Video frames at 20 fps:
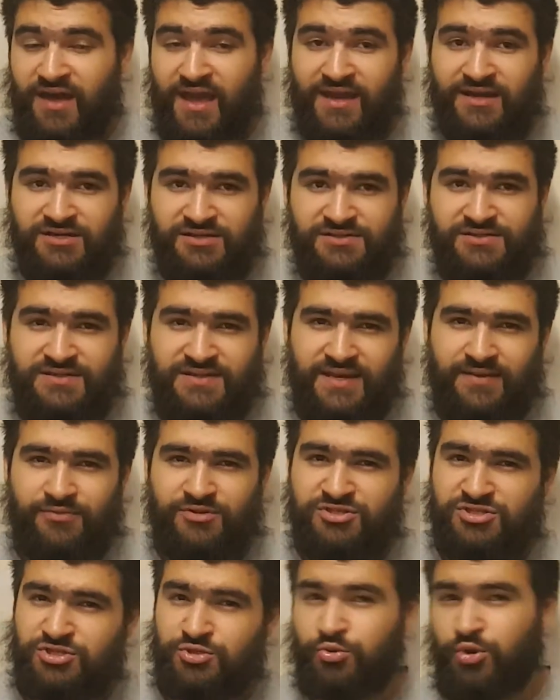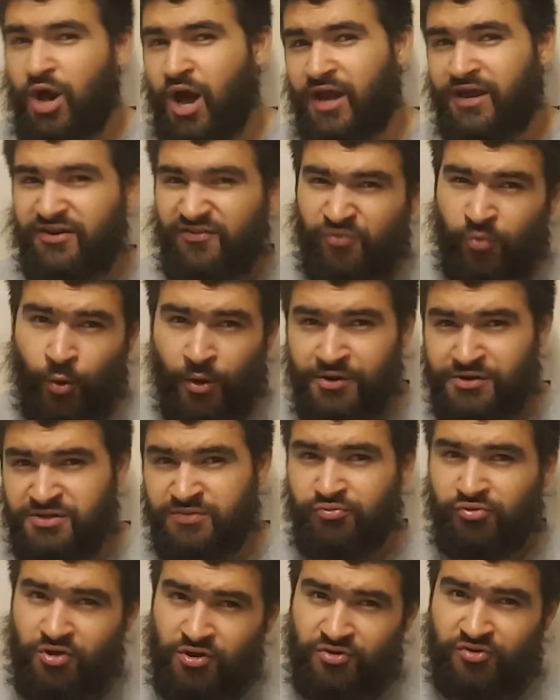angels and demons to kind of want to
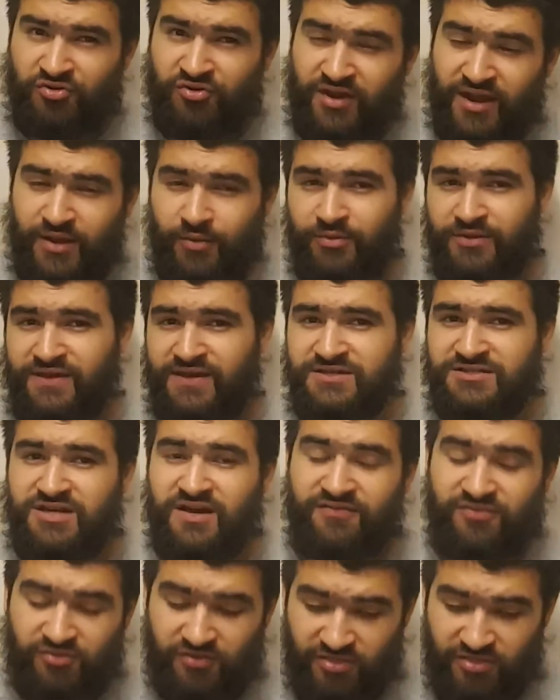procreate with each other,